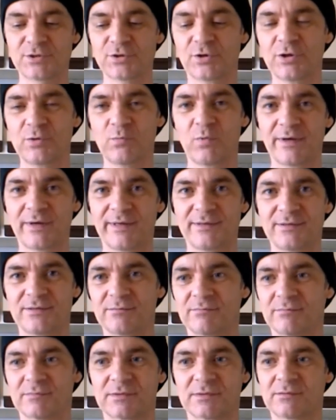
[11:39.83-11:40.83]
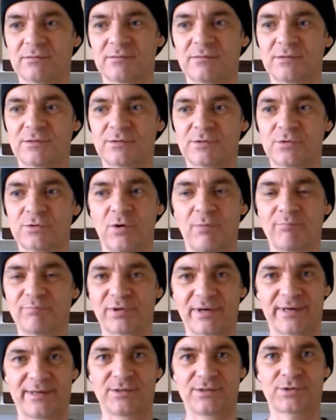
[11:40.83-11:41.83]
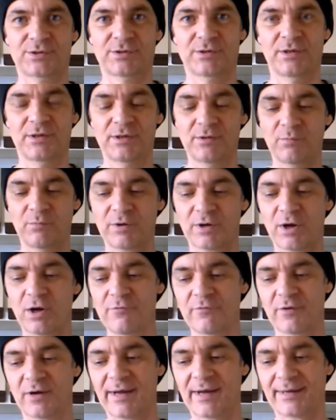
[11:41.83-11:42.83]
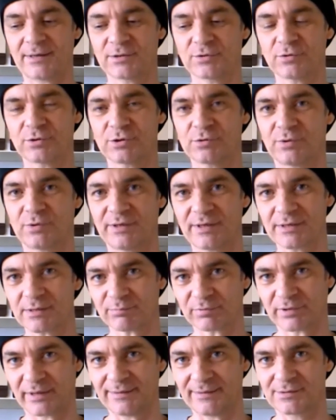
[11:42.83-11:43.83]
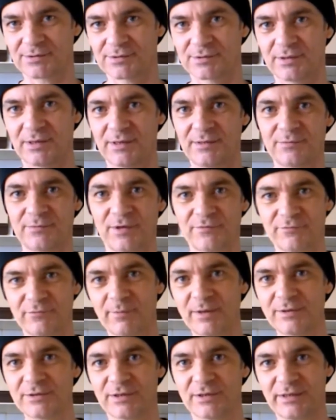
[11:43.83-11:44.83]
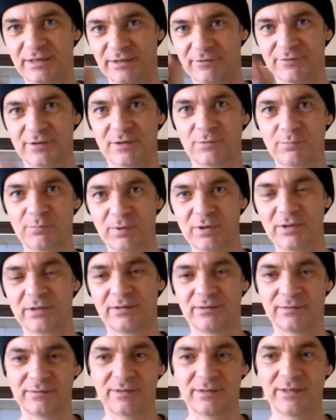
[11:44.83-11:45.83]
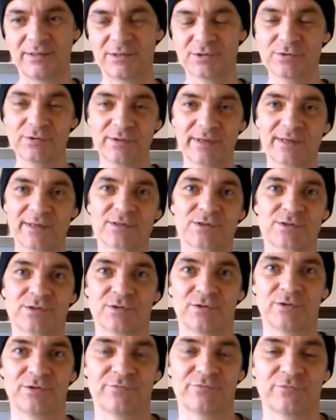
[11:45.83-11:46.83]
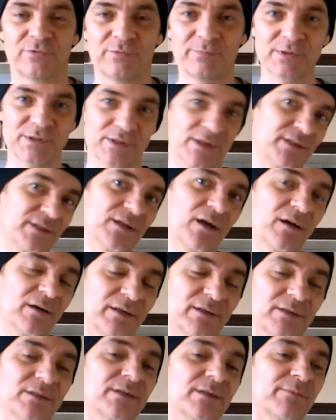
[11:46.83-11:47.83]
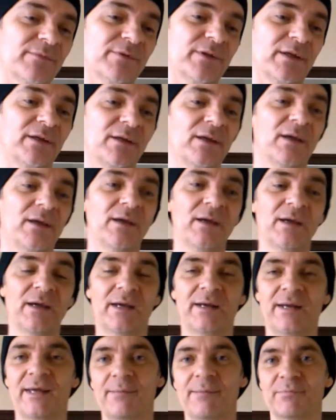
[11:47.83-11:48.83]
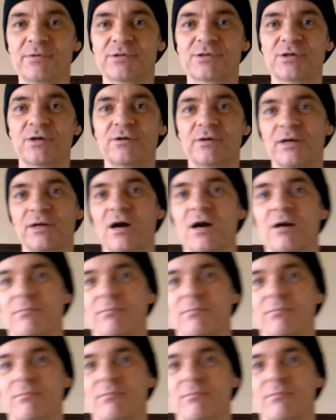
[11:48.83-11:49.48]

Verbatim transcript: tie one in to a branch where it overhangs onto another branch, and from underneath they will pull it, and it's good exercise for them because they're tugging at something, and hemp is totally